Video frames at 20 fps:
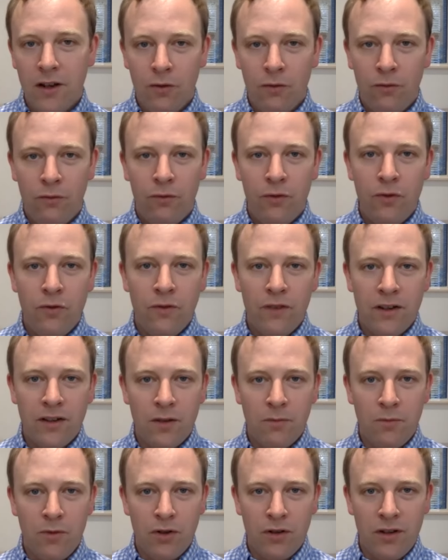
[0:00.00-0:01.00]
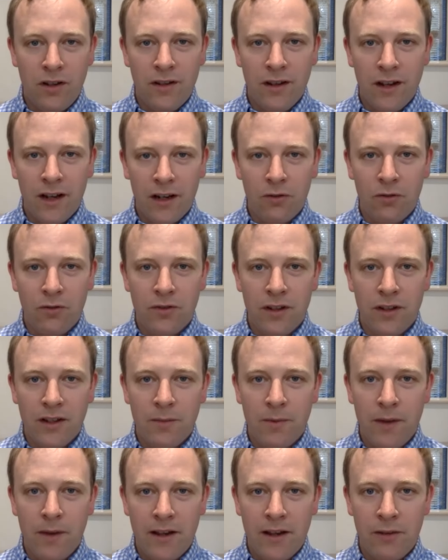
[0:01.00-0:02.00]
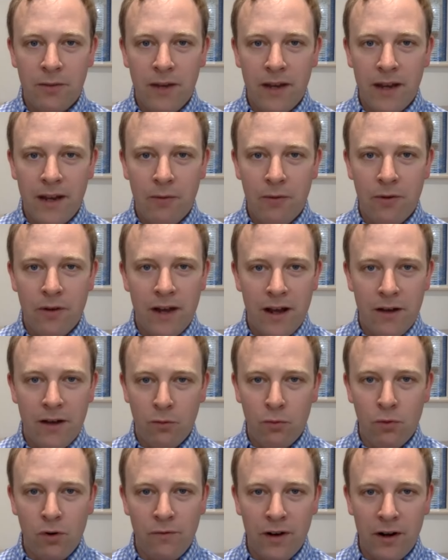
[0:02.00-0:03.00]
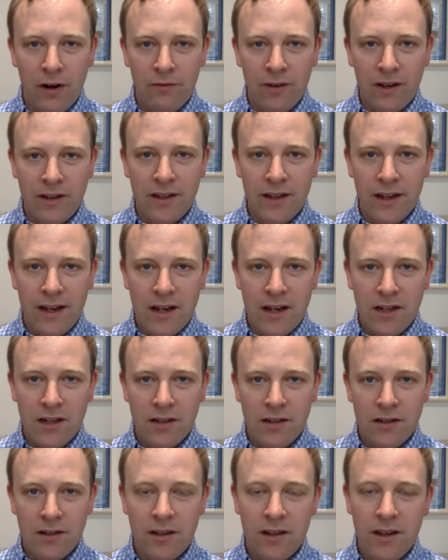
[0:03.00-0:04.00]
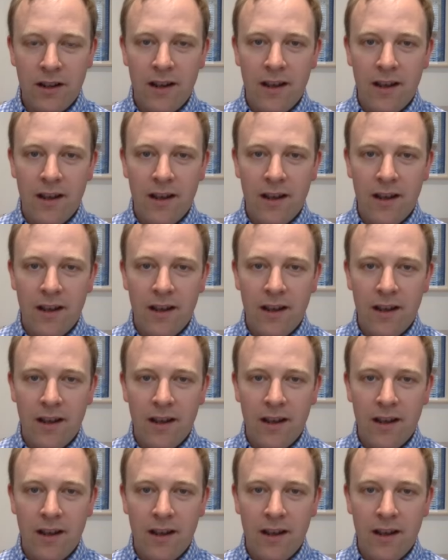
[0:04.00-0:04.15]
through this community diagnostic space where they will have all of their investigations.